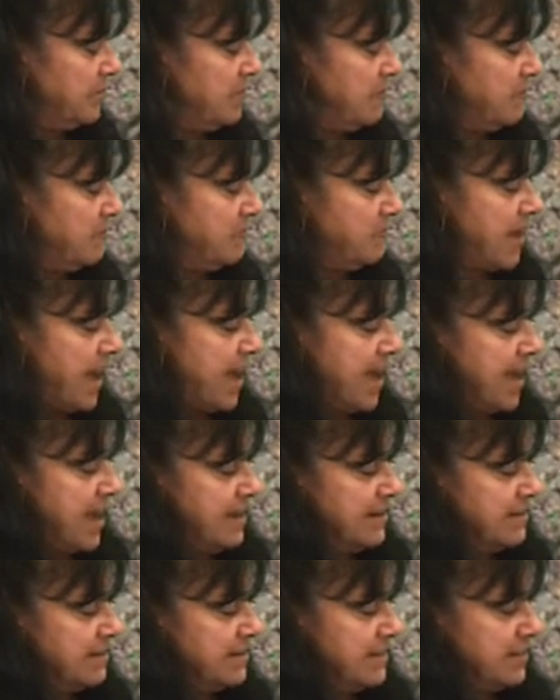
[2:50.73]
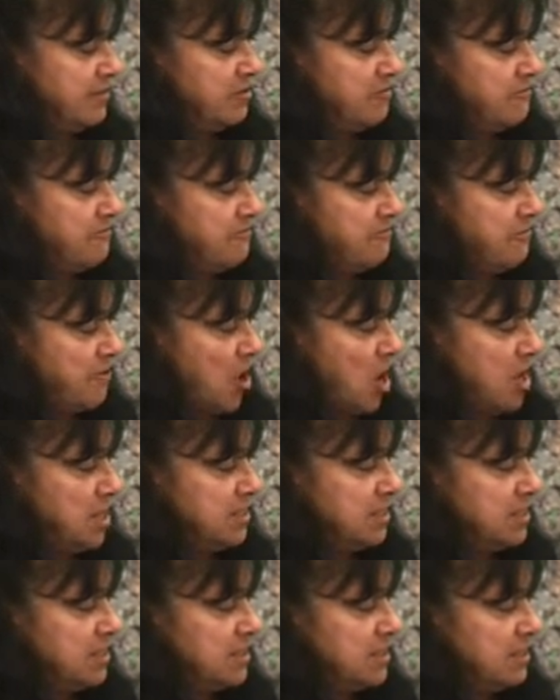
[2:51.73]
fangs in the
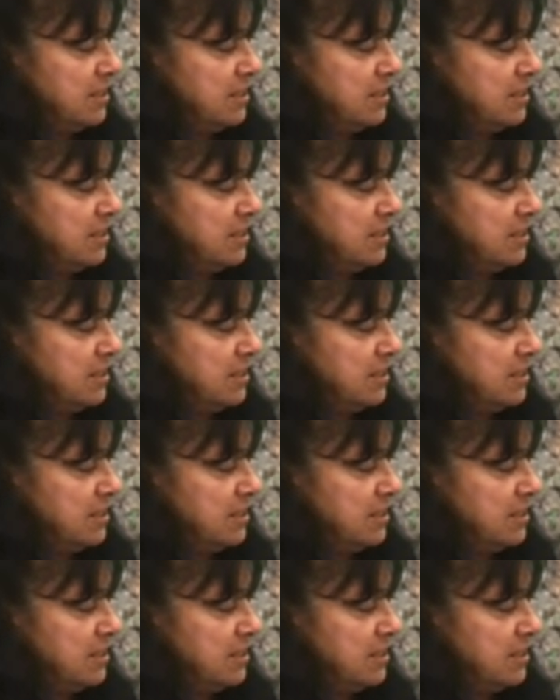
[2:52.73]
front,